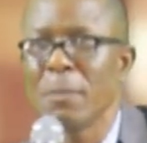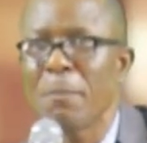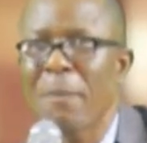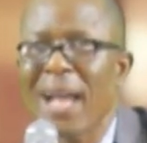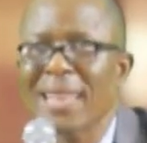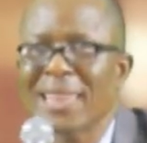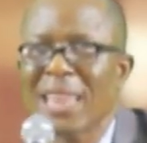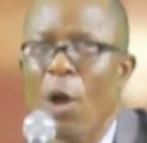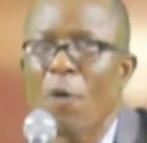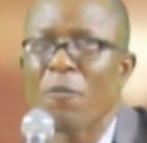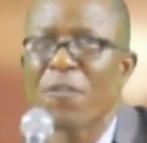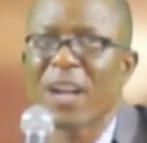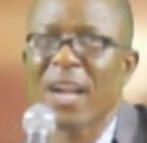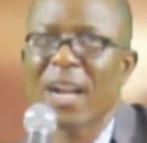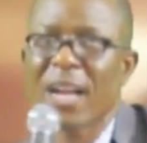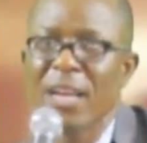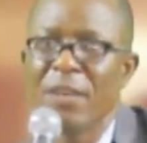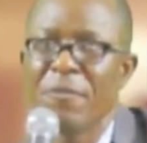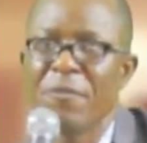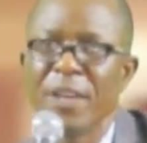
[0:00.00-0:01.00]
matter of
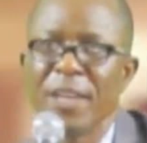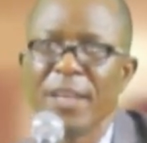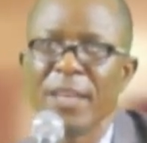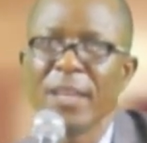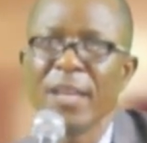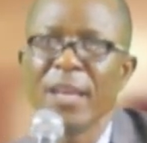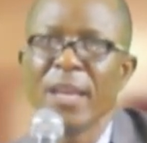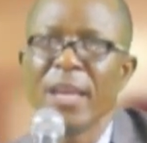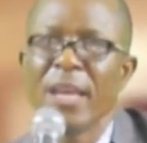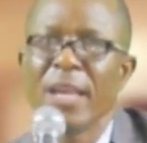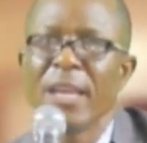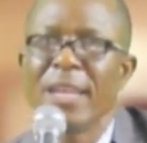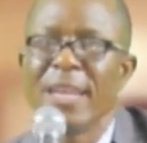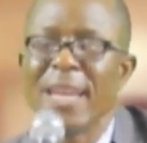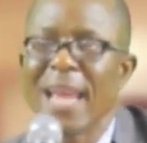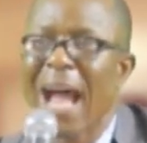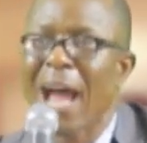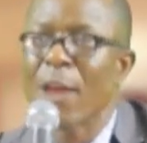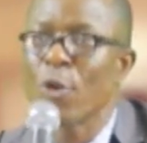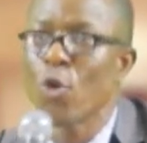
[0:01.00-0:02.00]
cleaving,
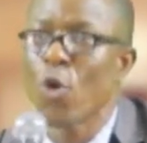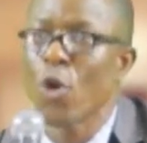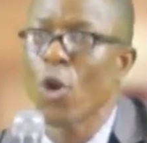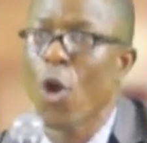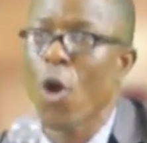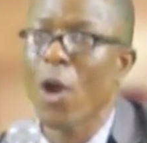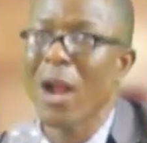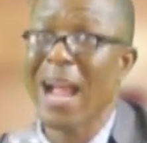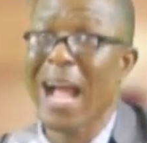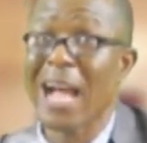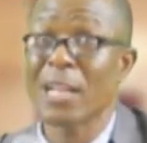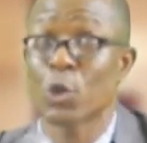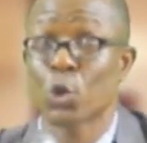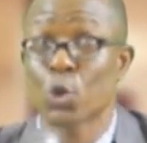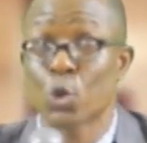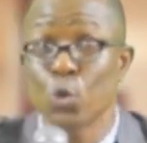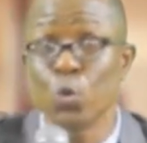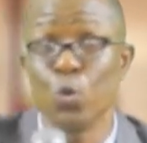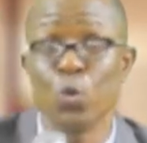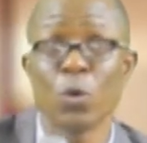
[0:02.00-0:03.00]
they are no longer
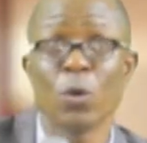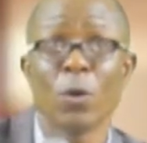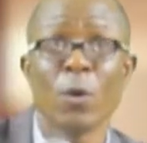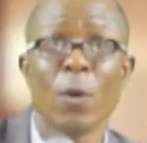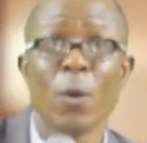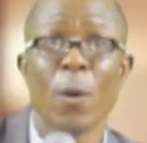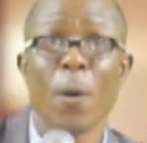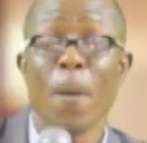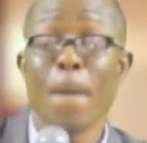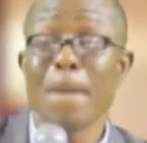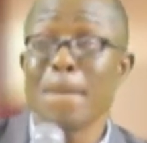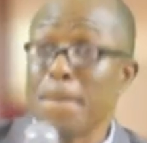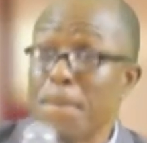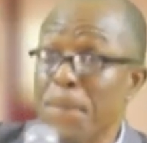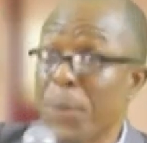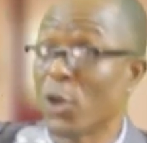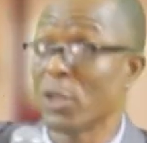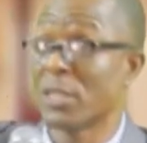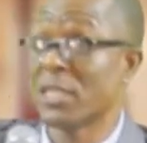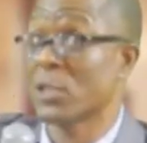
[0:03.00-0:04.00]
two,
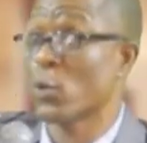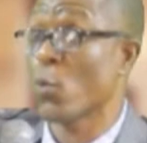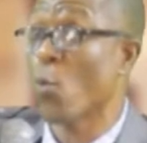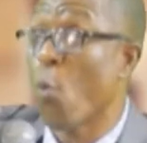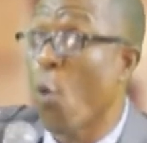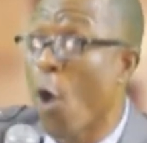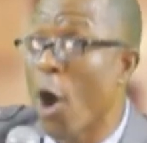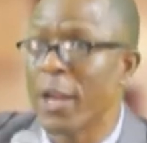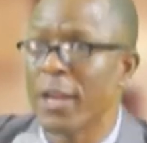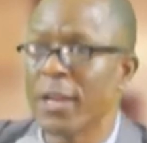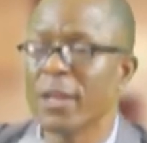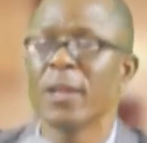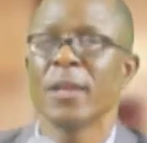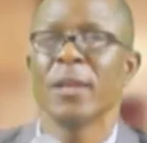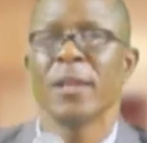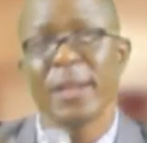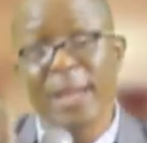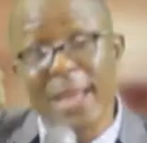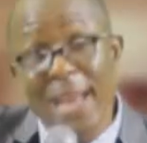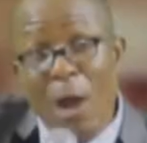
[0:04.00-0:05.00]
but one.
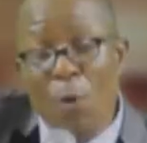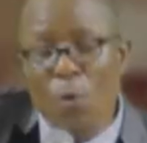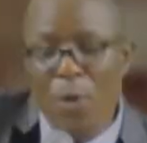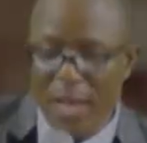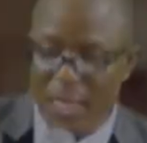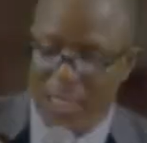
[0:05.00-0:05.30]
Then I will